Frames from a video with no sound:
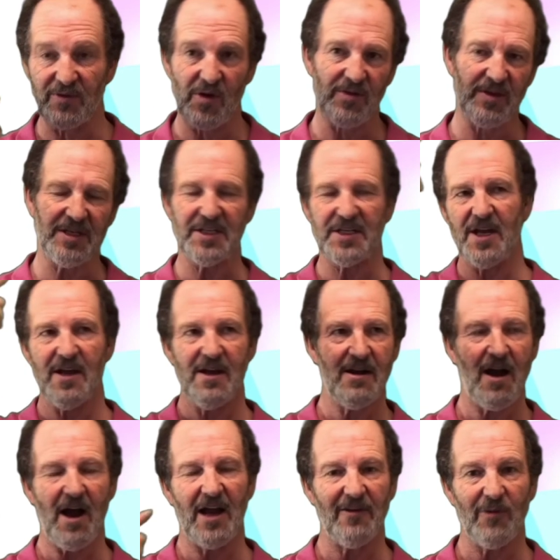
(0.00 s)
this
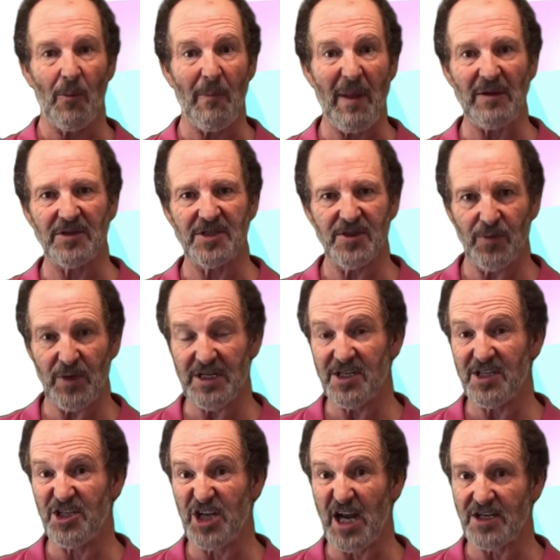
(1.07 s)
high level belts of winds,
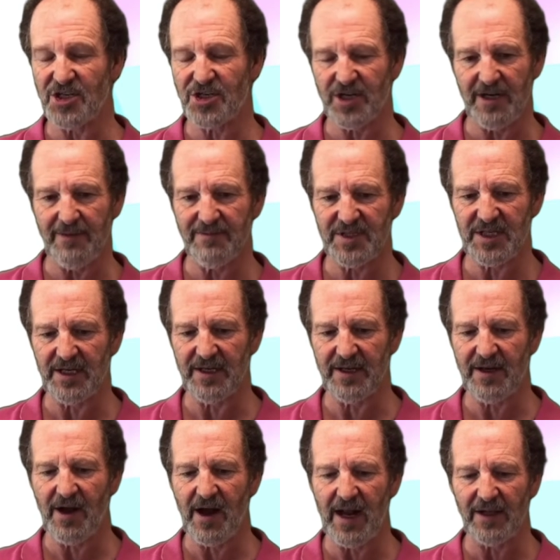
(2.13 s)
the jet streams at
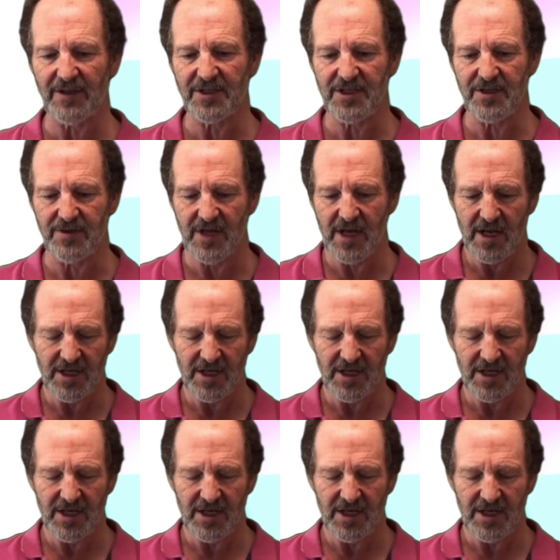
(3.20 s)
high altitude.